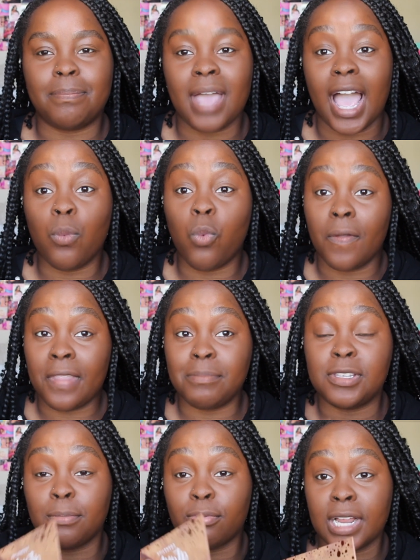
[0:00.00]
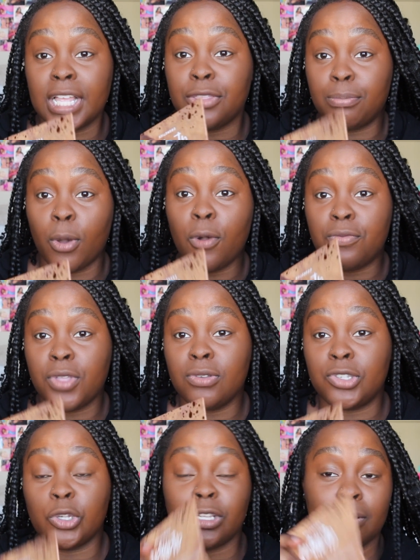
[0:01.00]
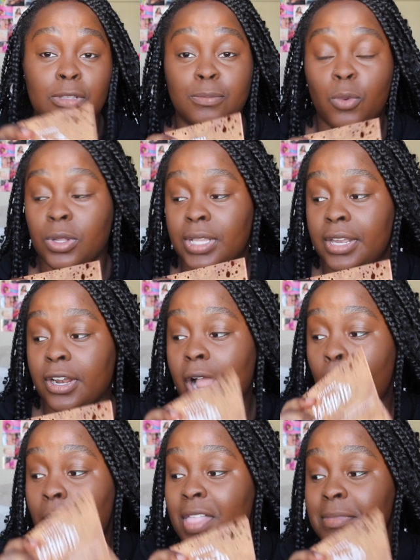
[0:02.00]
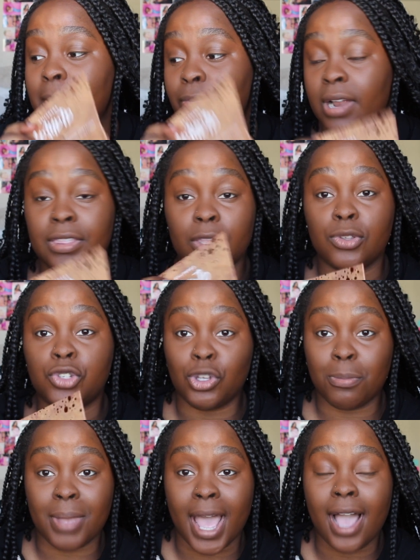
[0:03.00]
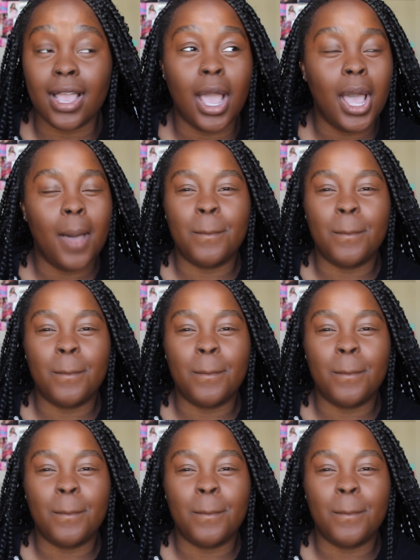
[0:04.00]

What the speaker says: I want them to bring both those Tilt Up Wheels more later. I want them to bring those two back.